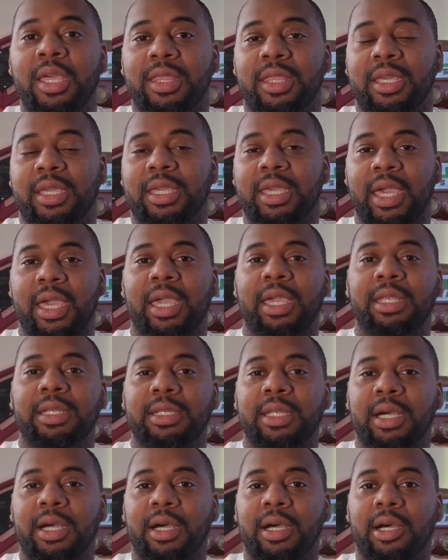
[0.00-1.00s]
The gain
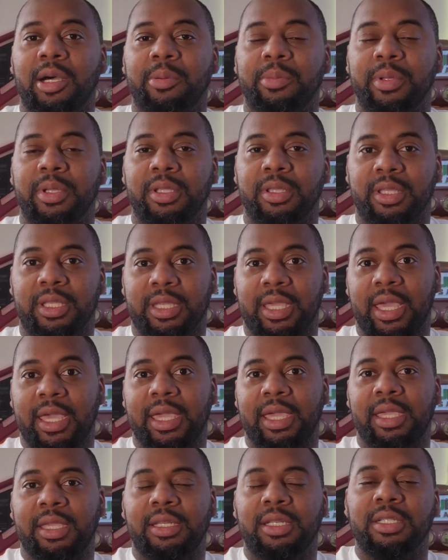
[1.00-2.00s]
knob, the
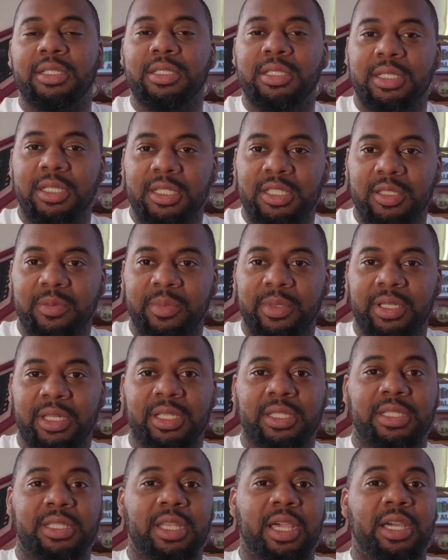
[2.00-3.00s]
gain adjustment,
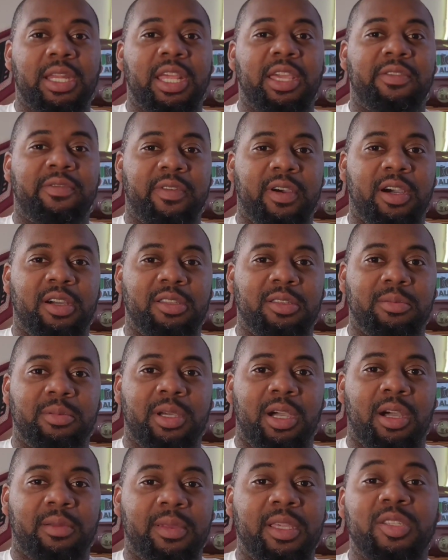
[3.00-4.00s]
is not a volume
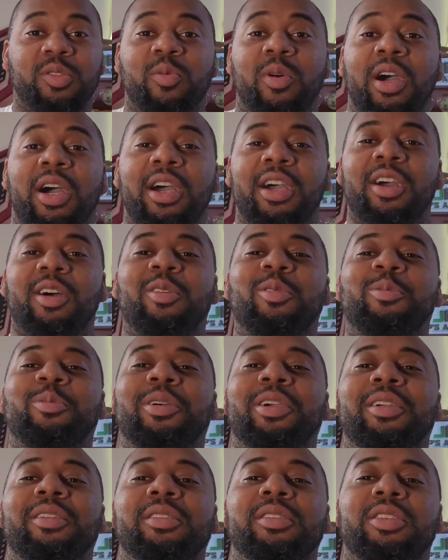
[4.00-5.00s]
knob. That's why I'm
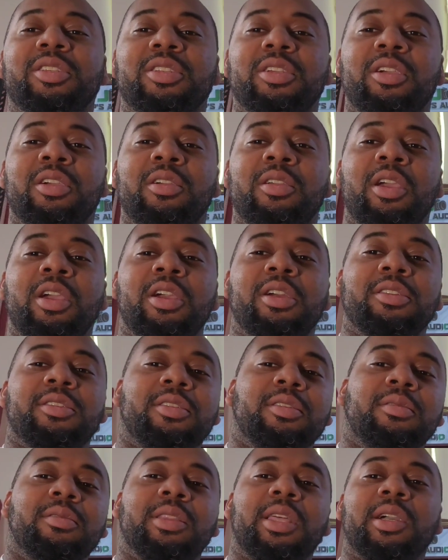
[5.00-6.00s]
wearing the shirt
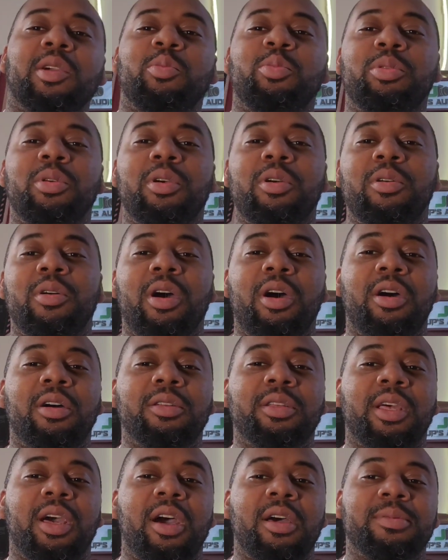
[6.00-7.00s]
Tune Like a Pro,
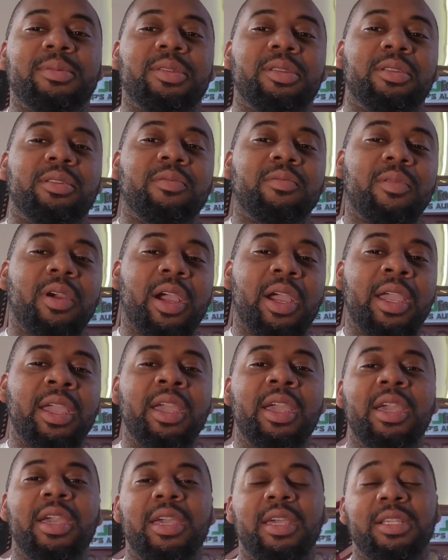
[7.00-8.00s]
all knobs to the right.
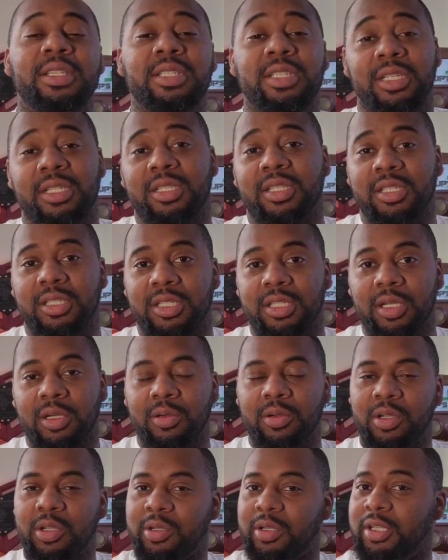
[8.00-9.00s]
Is just a
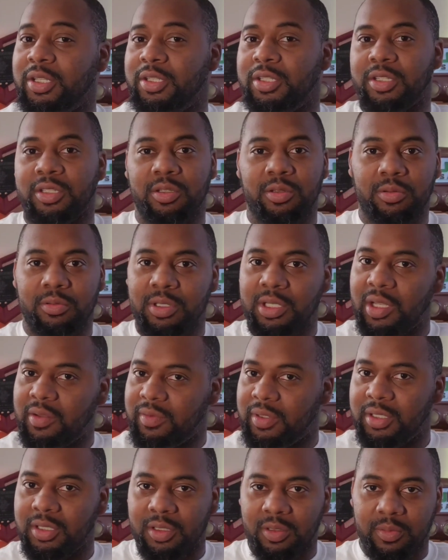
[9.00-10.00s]
joke, because you
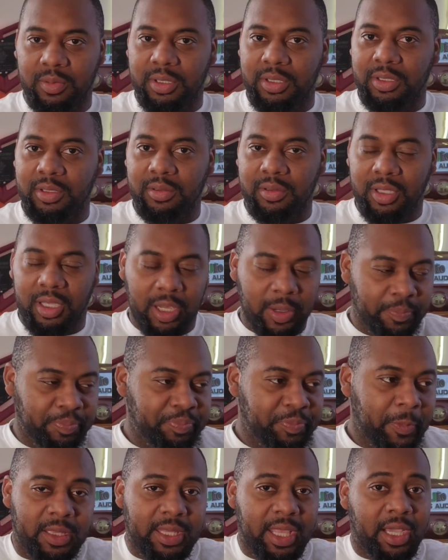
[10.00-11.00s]
definitely don't want to do that.
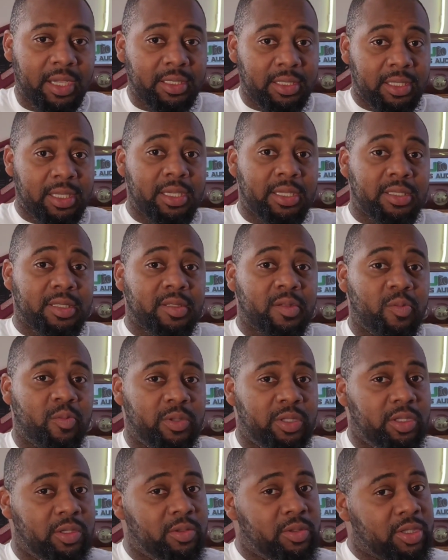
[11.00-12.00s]
Now, yes,
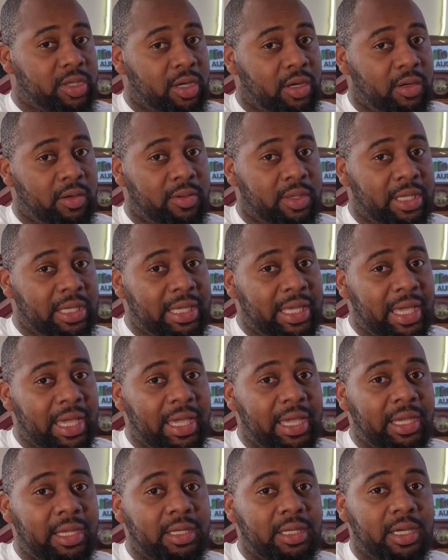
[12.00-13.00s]
when you turn the
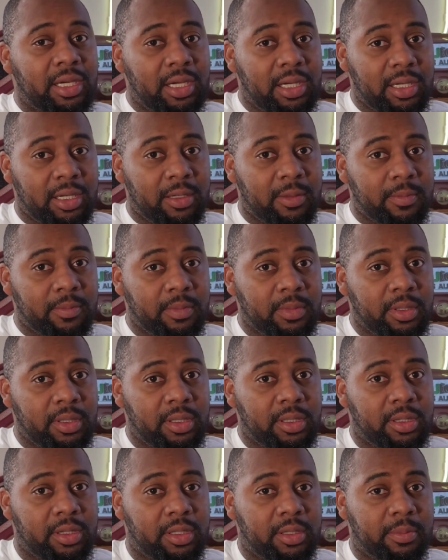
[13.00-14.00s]
gain up,
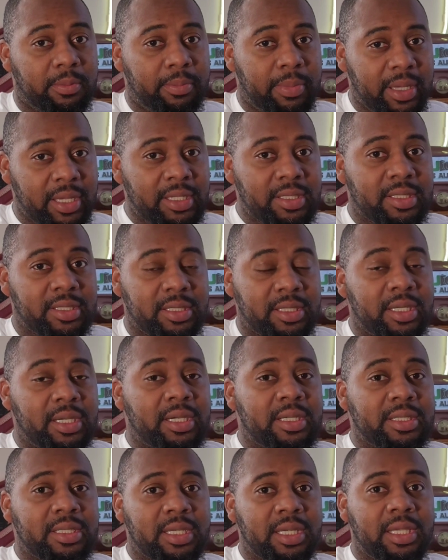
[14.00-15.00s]
the bass
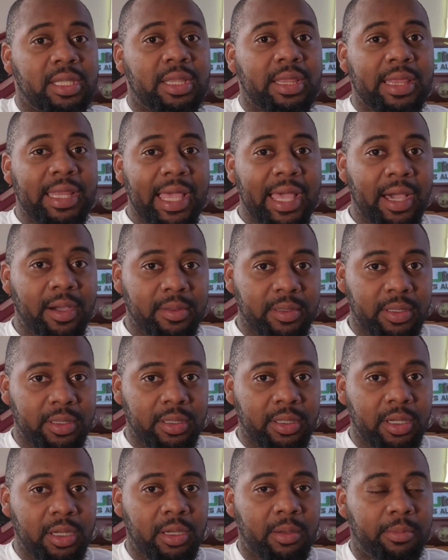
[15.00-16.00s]
does get
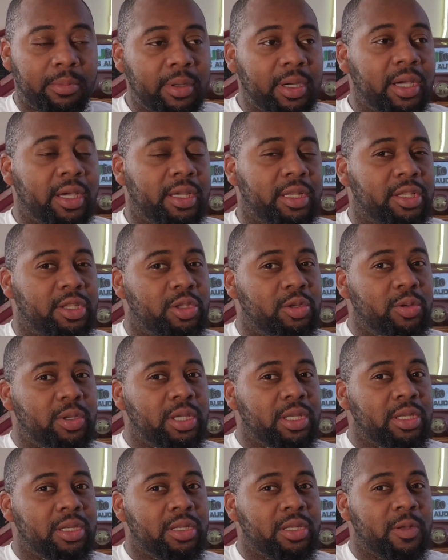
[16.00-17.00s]
louder, but you
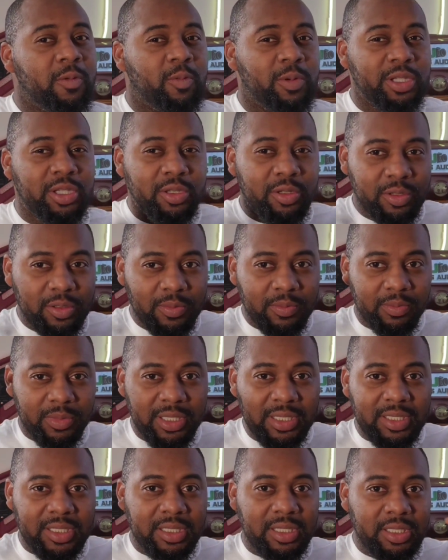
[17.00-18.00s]
can, when you're
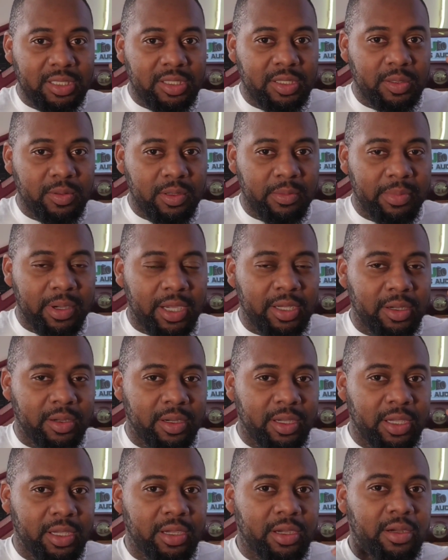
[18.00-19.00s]
listening to it by
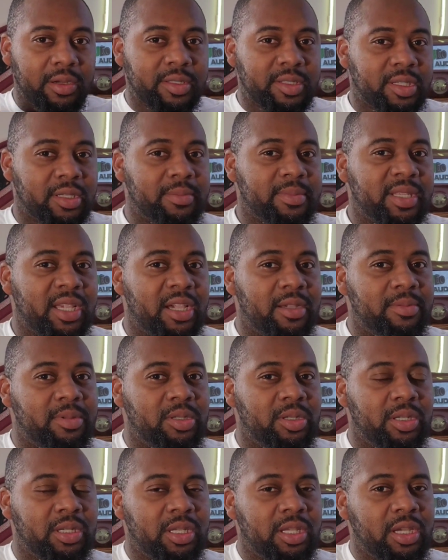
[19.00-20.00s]
your ear,
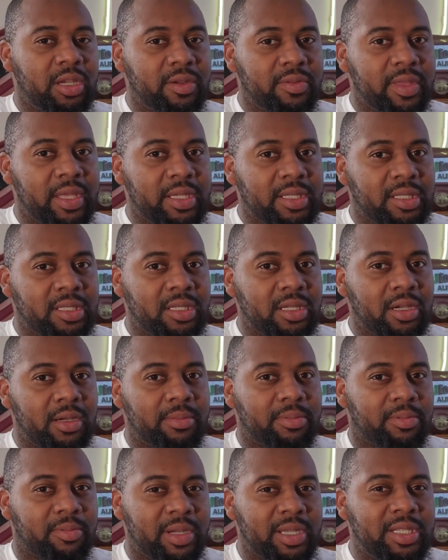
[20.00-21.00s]
sometimes you can hear that
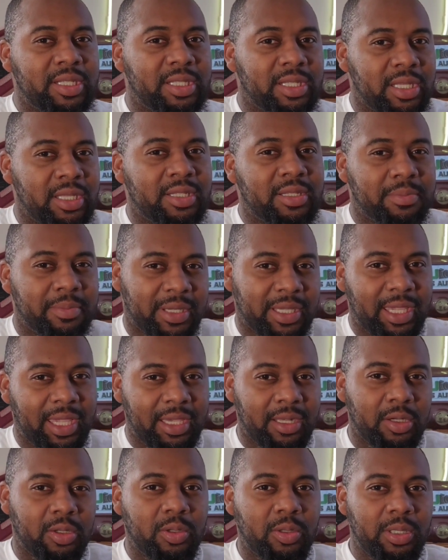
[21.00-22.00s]
sub reaching its
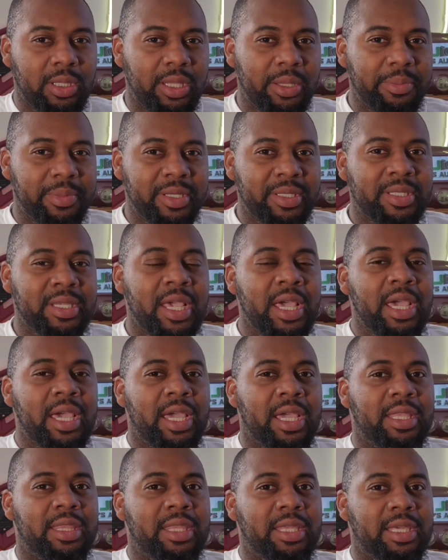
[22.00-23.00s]
mechanical limits,
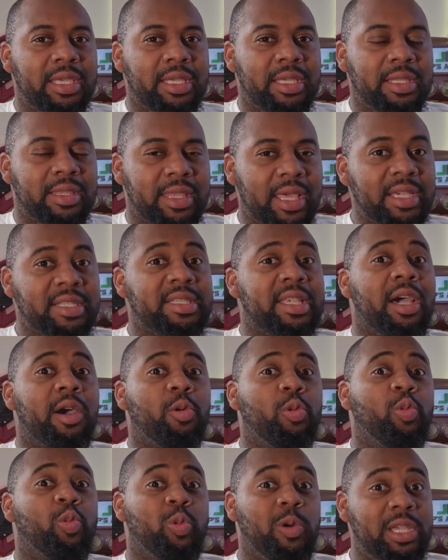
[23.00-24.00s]
and then that's
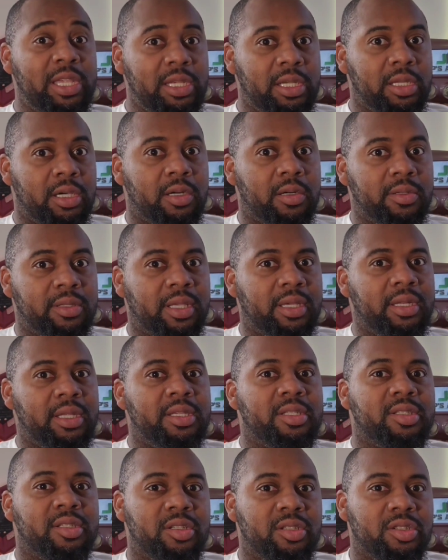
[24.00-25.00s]
how we know that
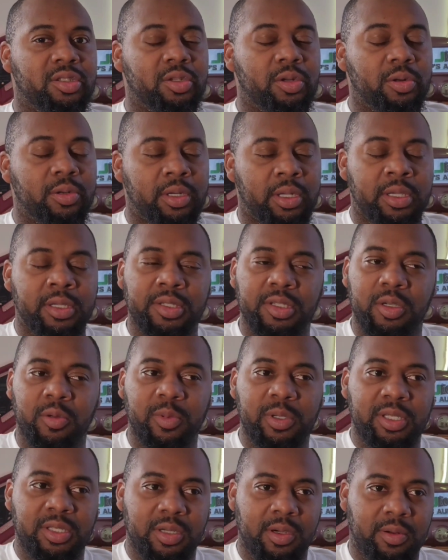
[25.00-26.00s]
it's distorted. So
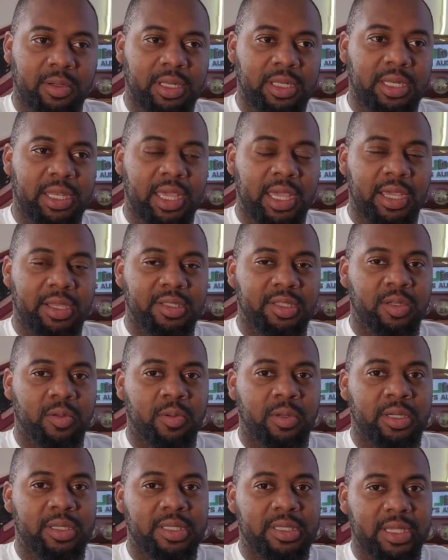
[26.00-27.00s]
we turn it down to
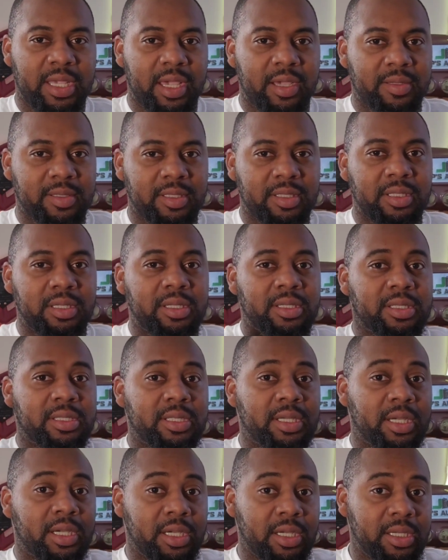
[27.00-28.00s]
where it sounds good
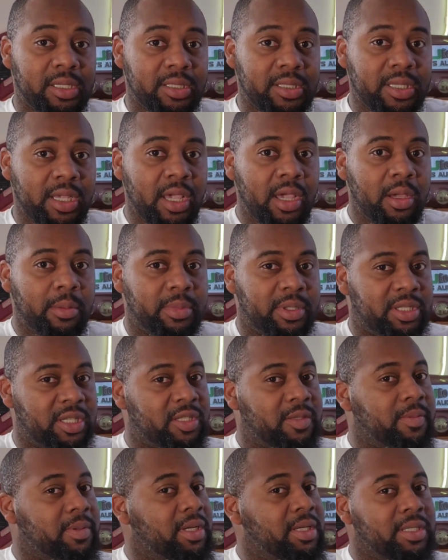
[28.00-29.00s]
to us. But
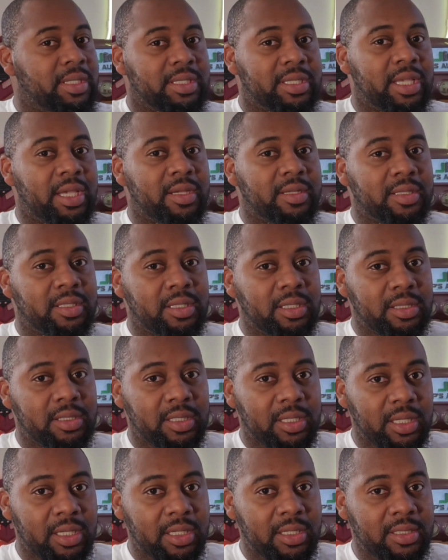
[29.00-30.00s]
just because it sounds good
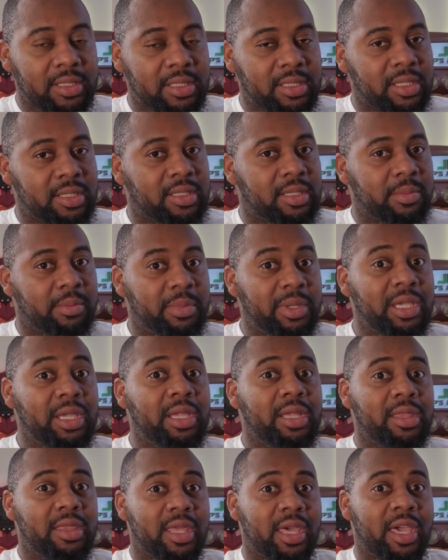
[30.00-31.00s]
to us doesn't
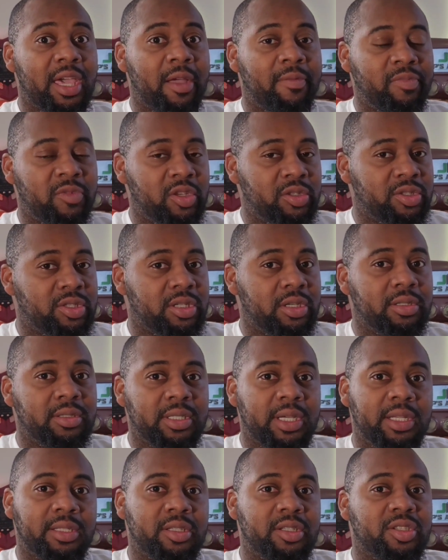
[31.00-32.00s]
mean that you're still
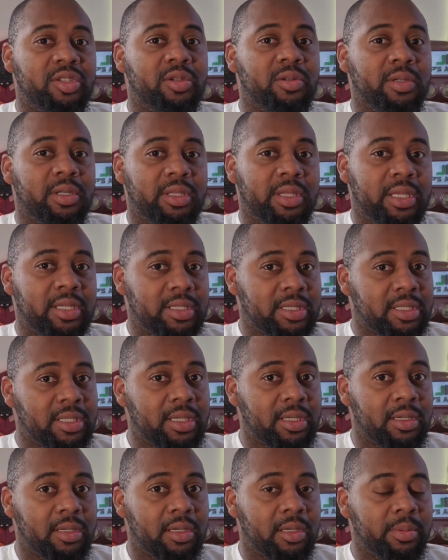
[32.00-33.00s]
not distorting that
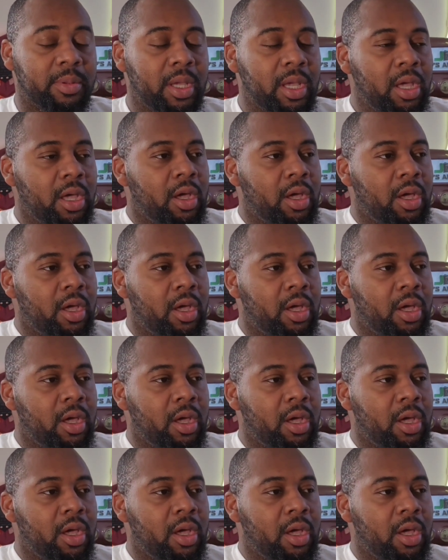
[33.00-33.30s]
sub.